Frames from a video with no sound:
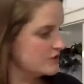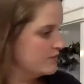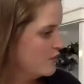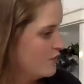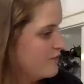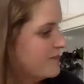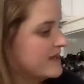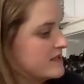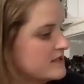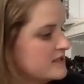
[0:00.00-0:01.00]

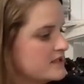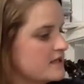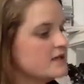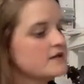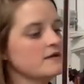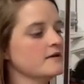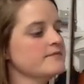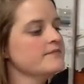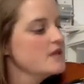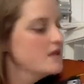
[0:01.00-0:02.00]
movement.
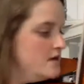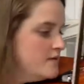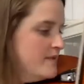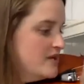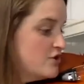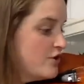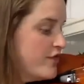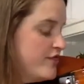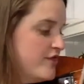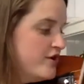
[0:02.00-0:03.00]
Measure
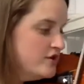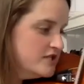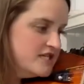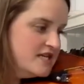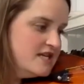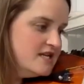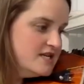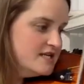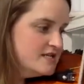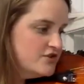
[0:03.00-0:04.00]
13
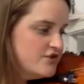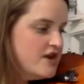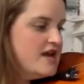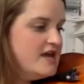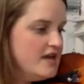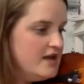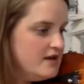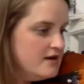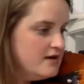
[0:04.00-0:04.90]
is a train.